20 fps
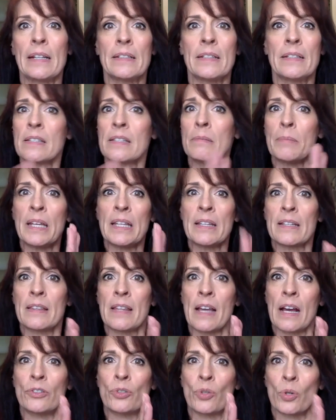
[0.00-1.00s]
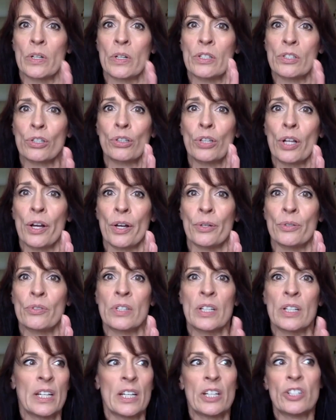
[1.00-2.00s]
It doesn't mean that that door is closed.
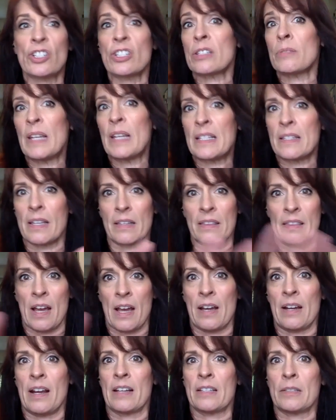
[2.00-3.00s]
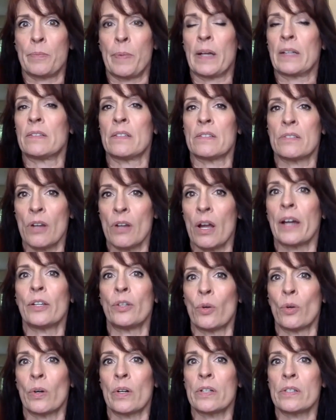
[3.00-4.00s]
It just means that that aspect is not
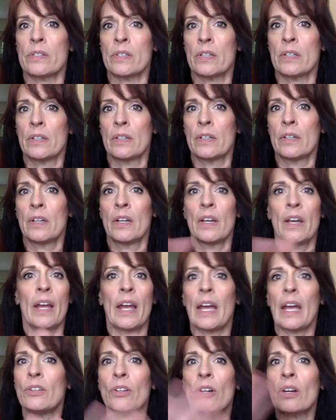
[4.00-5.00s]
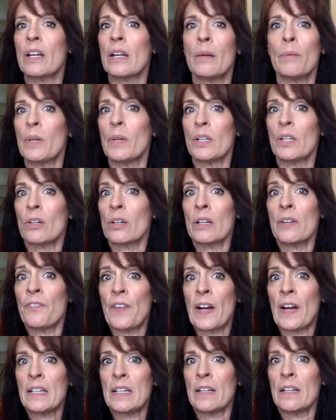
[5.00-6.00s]
yours. And you're going to
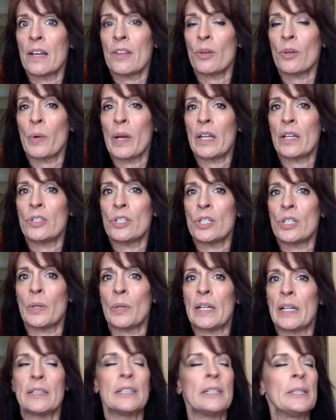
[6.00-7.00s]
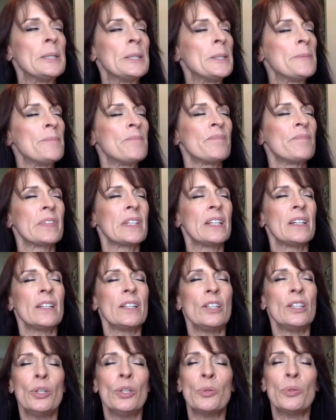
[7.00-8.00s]
find another way to do it.
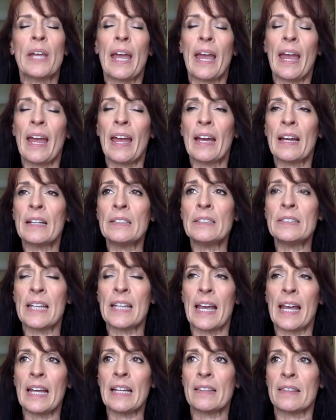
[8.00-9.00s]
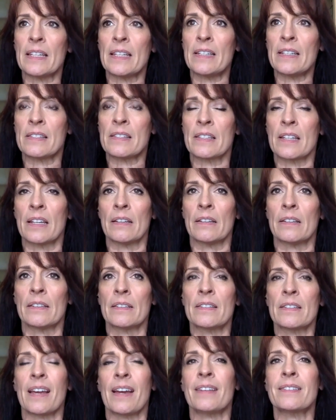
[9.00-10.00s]
You can take these skills
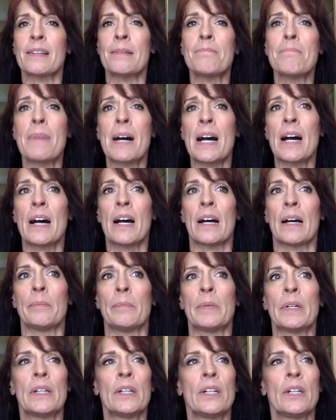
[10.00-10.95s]
as a mom.